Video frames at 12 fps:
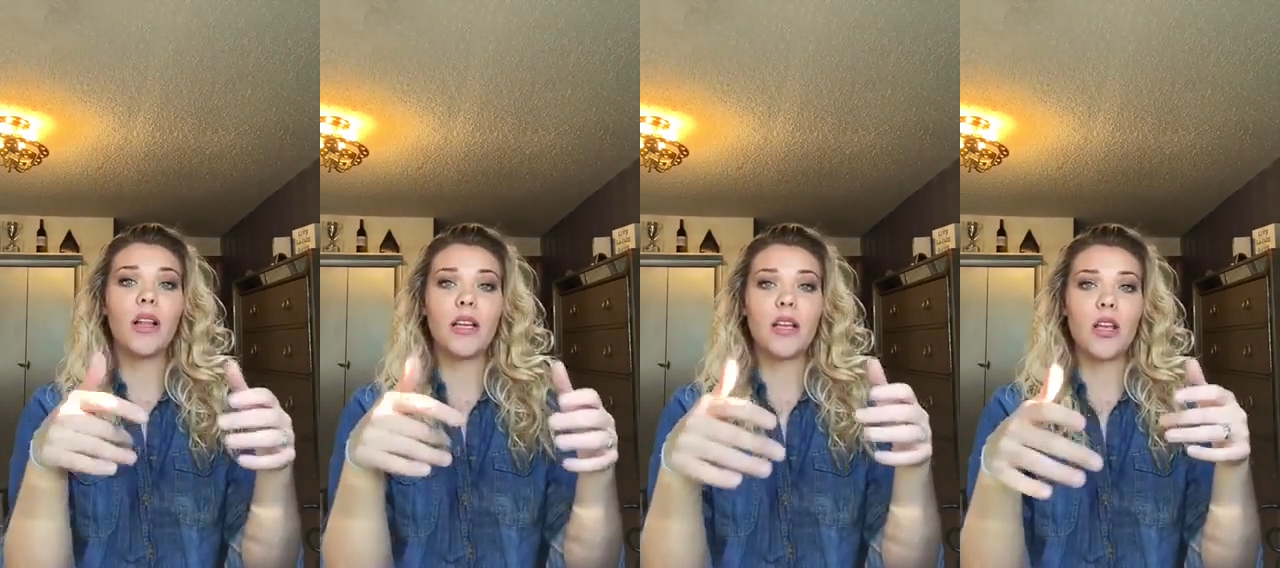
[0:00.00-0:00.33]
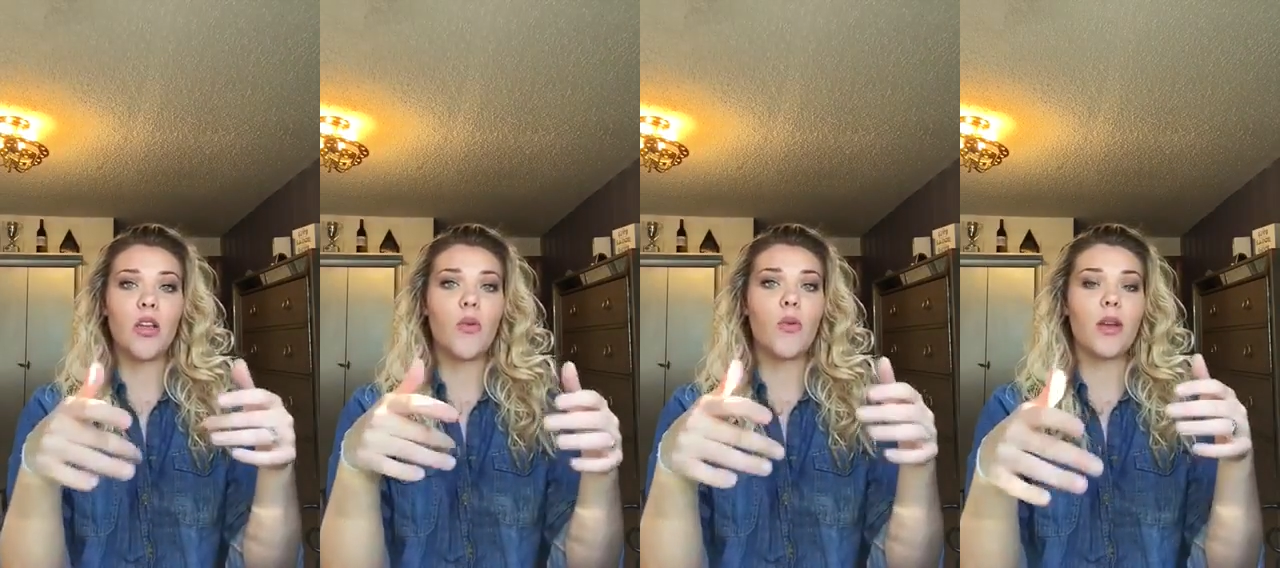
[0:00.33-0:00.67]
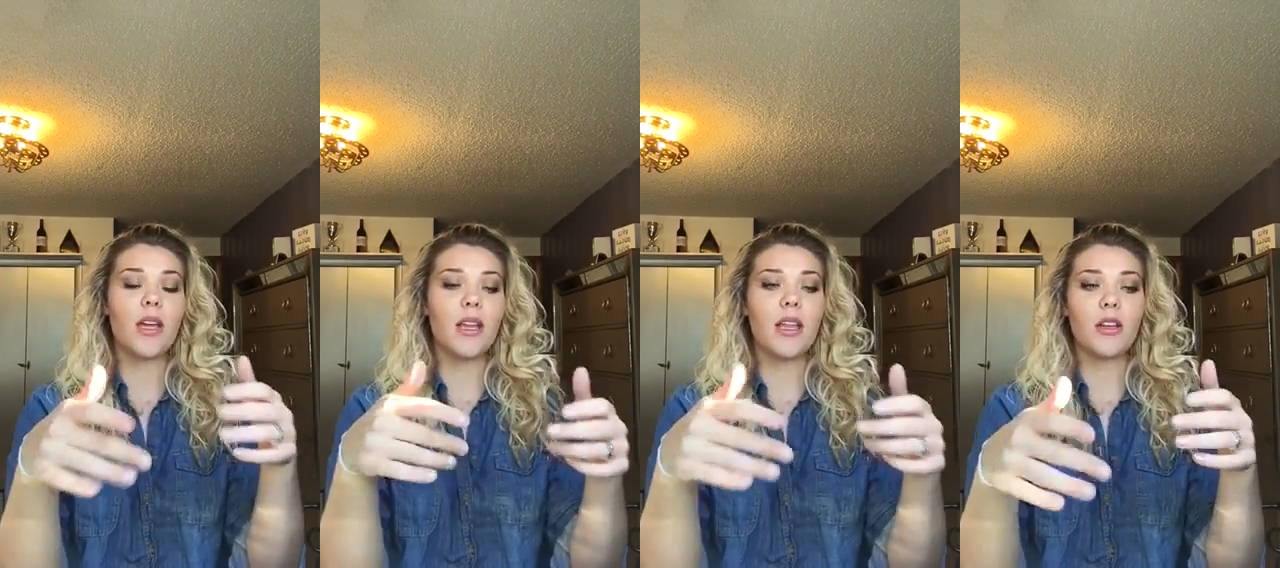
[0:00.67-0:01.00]
and you
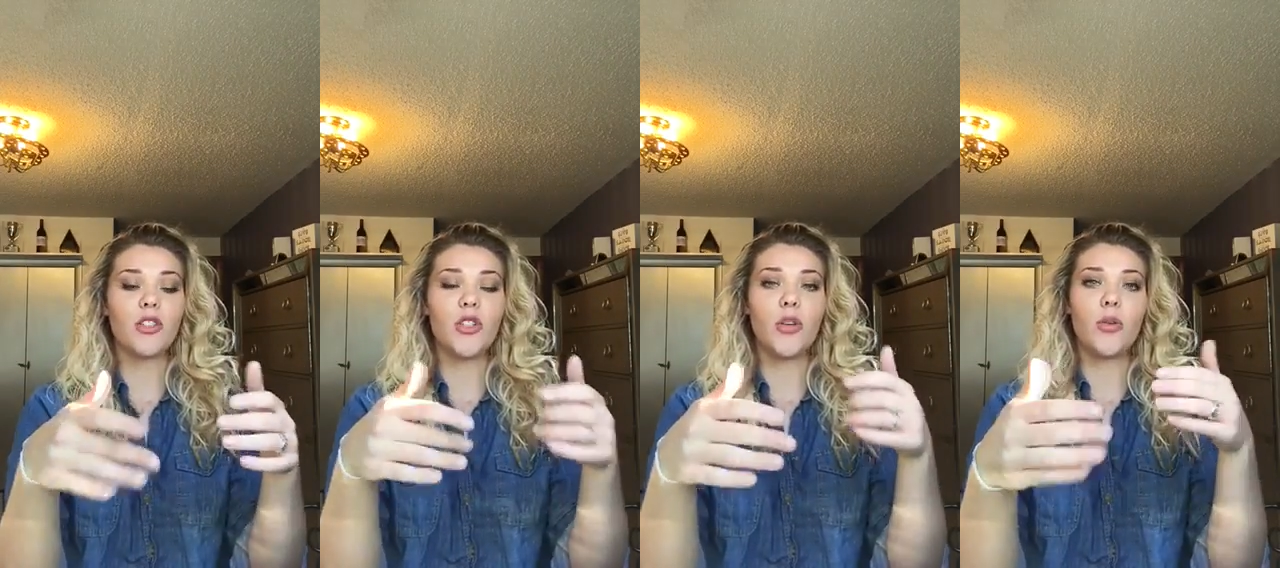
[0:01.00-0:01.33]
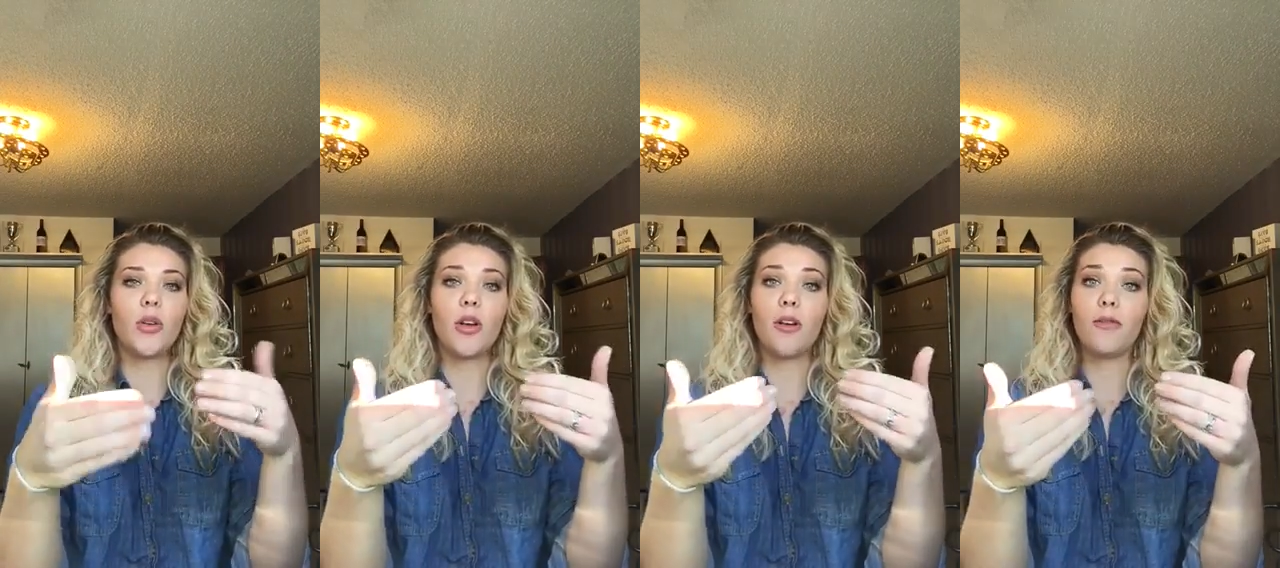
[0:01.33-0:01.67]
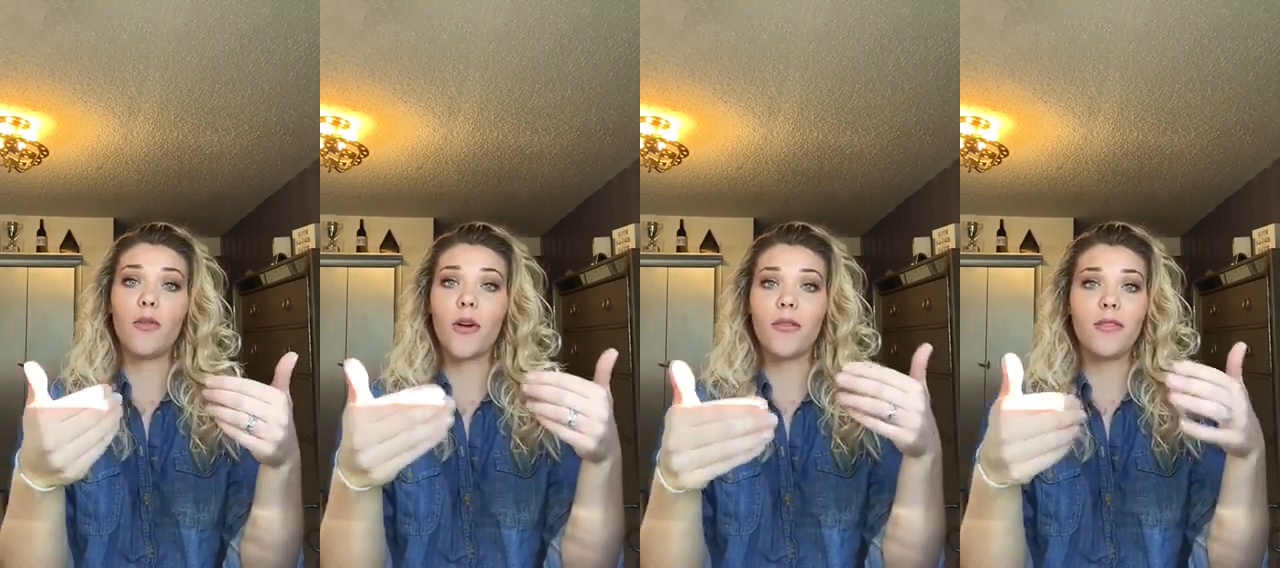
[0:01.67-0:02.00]
can either do your
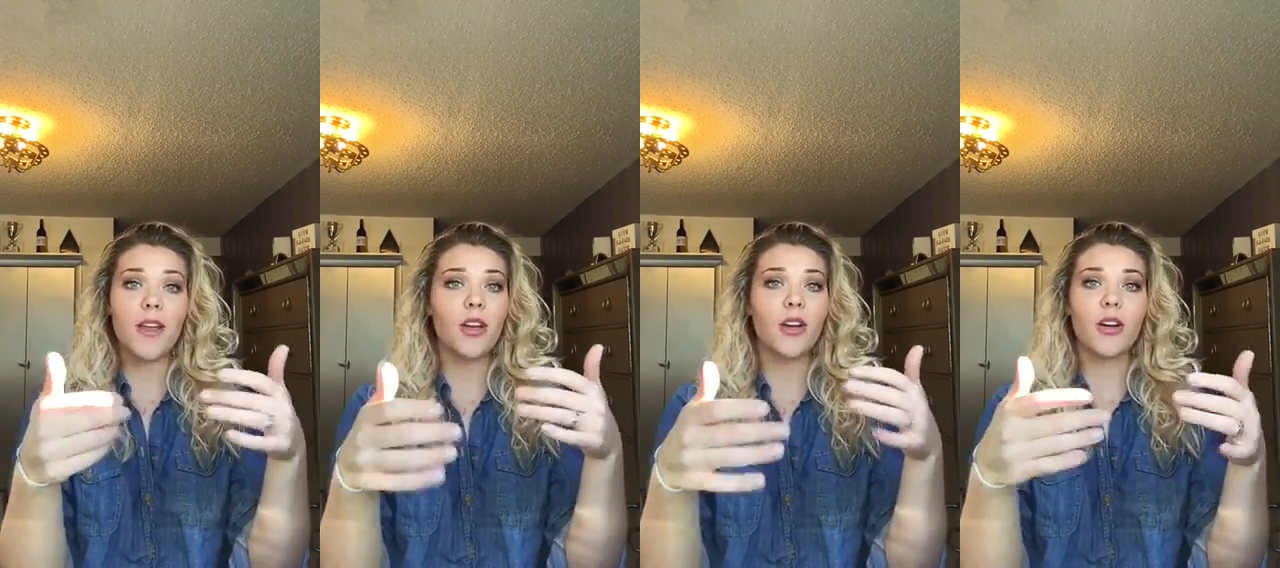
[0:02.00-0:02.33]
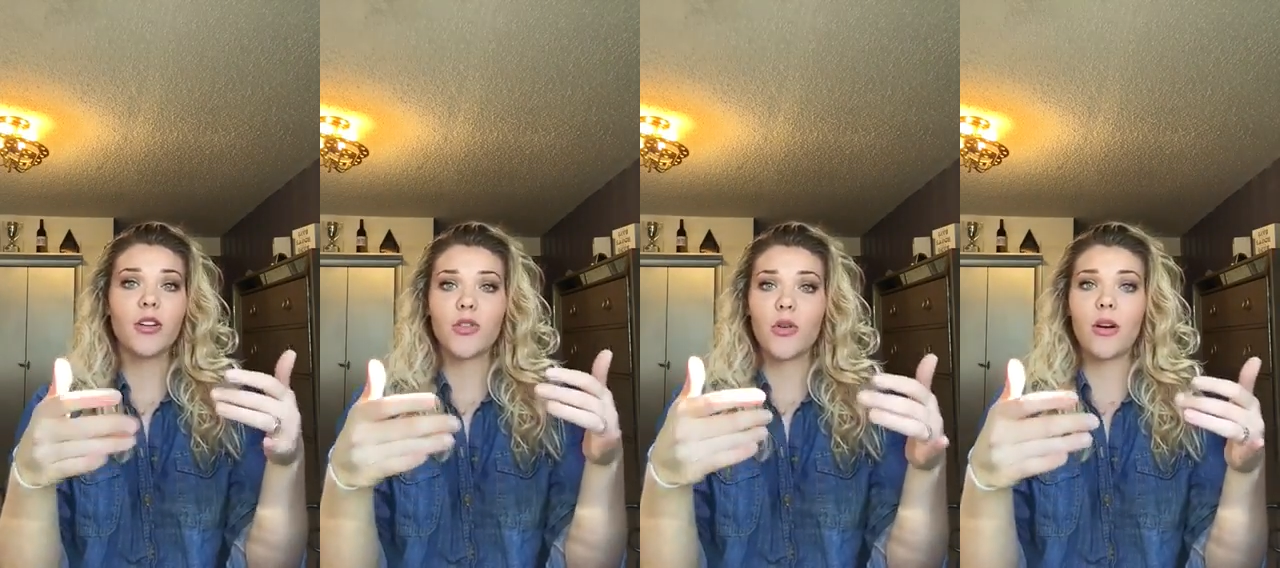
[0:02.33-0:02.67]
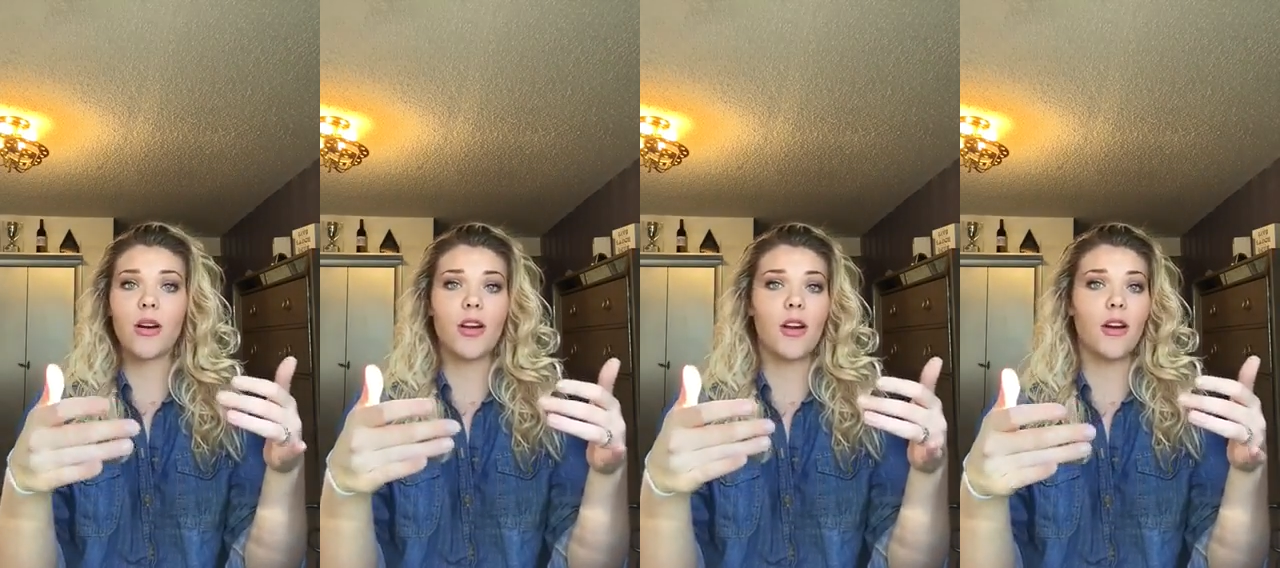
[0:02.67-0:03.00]
forefingers
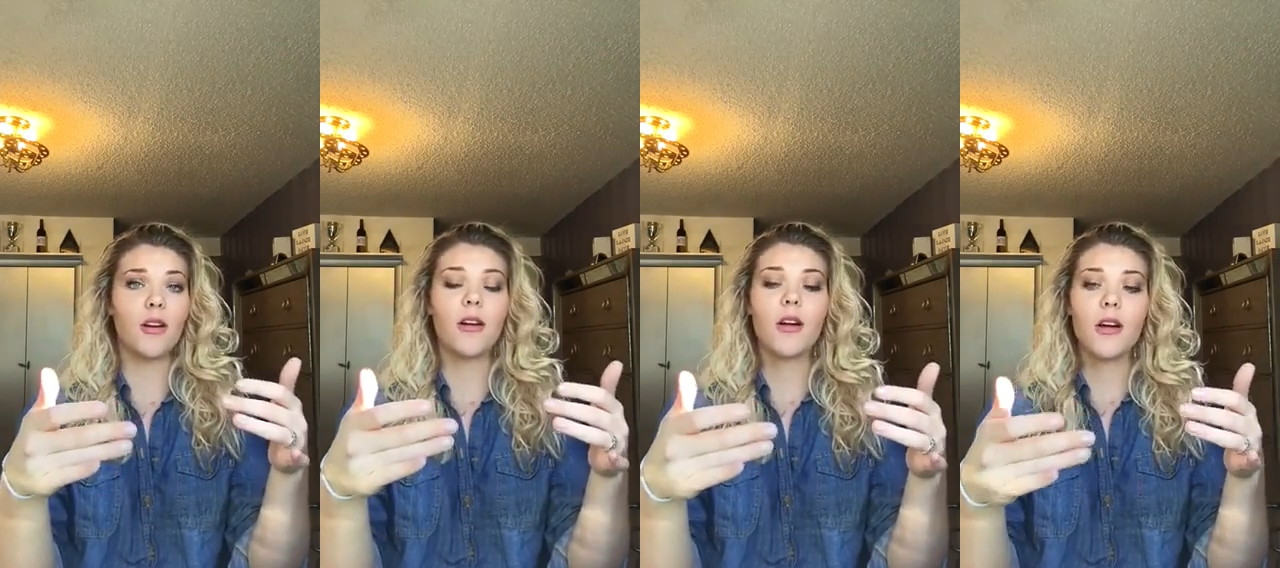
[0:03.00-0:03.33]
or your